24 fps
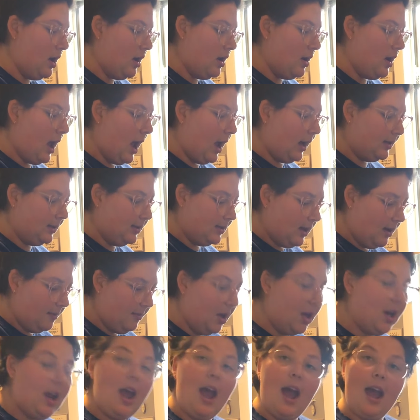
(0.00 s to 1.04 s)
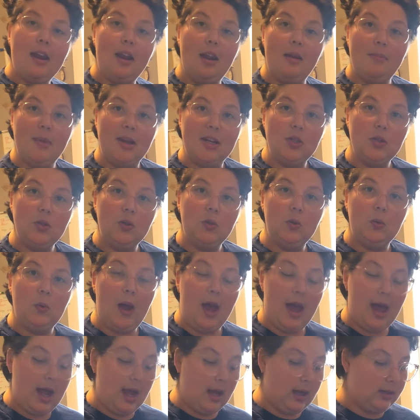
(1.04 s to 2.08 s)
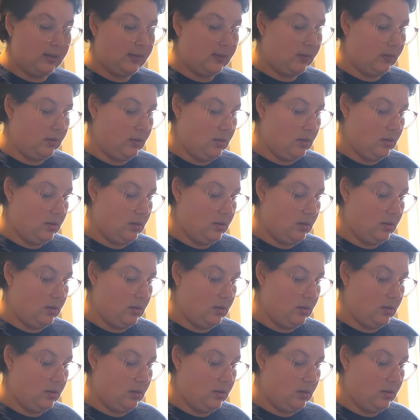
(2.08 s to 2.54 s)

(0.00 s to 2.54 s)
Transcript: Next, I'm gonna add in my 2 eggs.